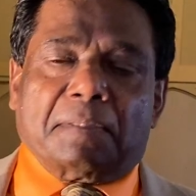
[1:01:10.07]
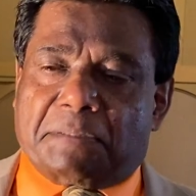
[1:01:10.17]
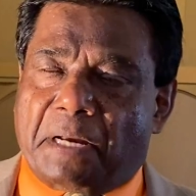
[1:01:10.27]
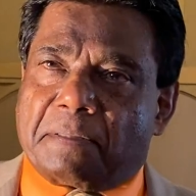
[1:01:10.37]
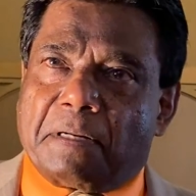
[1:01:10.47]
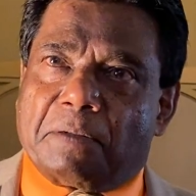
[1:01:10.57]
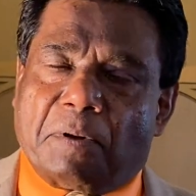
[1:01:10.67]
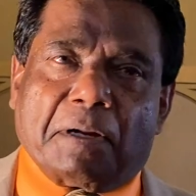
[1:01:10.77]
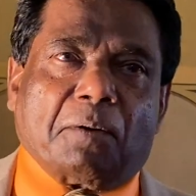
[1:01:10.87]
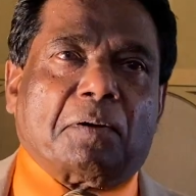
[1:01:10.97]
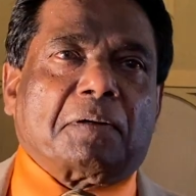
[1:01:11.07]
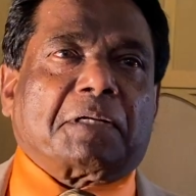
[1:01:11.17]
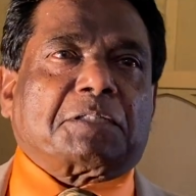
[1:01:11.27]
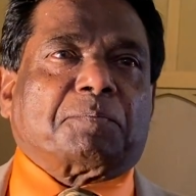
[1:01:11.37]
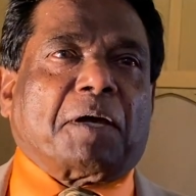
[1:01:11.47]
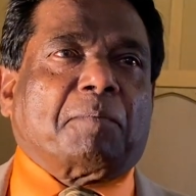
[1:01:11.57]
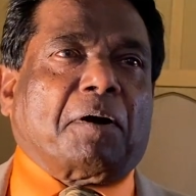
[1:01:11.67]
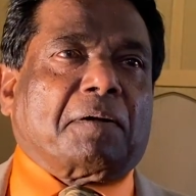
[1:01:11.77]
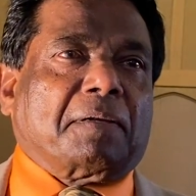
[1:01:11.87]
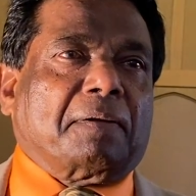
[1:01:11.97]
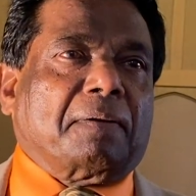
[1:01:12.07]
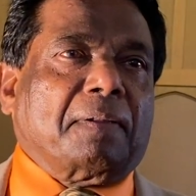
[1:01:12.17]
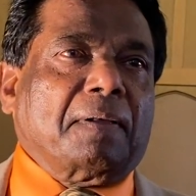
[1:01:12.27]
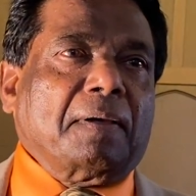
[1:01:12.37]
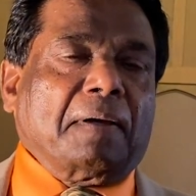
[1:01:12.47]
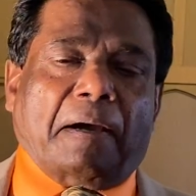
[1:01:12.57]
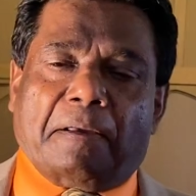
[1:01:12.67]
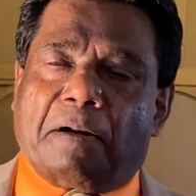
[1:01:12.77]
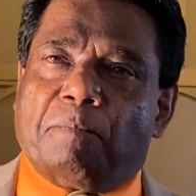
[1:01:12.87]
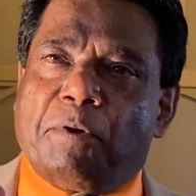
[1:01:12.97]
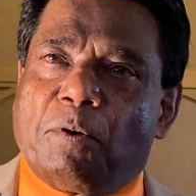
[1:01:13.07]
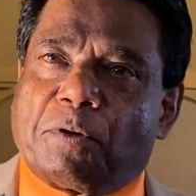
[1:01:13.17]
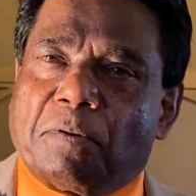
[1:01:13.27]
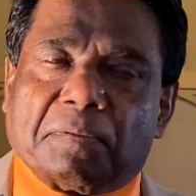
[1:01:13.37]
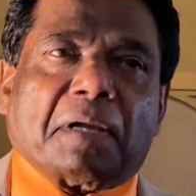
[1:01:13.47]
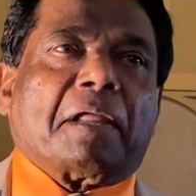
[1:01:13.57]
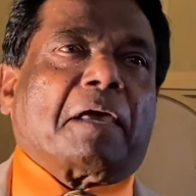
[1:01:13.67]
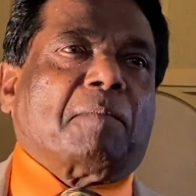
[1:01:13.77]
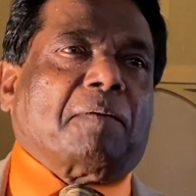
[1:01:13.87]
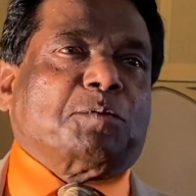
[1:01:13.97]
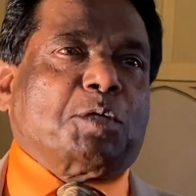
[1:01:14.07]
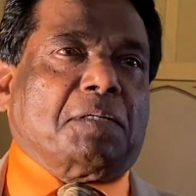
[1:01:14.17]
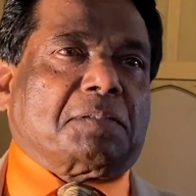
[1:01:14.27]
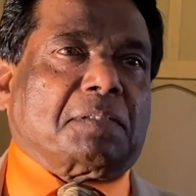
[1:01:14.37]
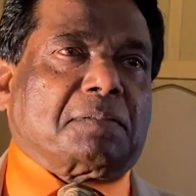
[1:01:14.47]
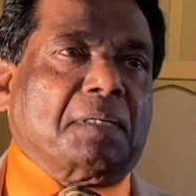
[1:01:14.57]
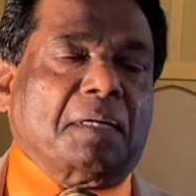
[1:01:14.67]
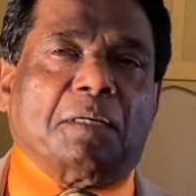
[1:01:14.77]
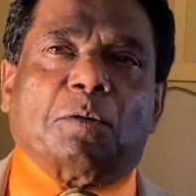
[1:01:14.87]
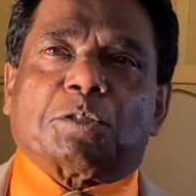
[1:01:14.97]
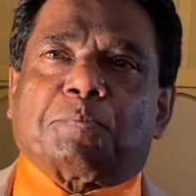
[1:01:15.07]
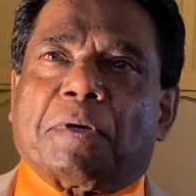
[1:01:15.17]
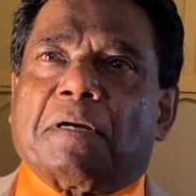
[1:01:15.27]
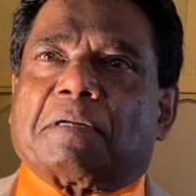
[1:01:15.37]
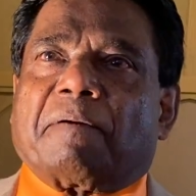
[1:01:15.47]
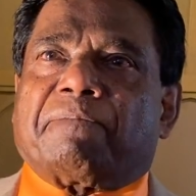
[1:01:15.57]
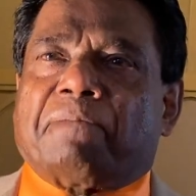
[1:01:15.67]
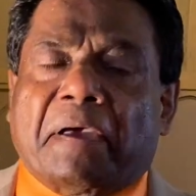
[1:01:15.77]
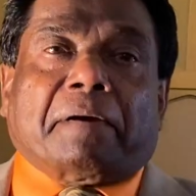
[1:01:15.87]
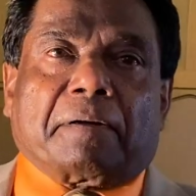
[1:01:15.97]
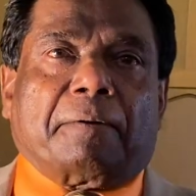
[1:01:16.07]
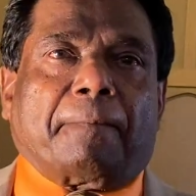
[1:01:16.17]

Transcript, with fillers: Satan, you are not going to touch my body. I rebuke you in the name of Jesus. You spirit of fear,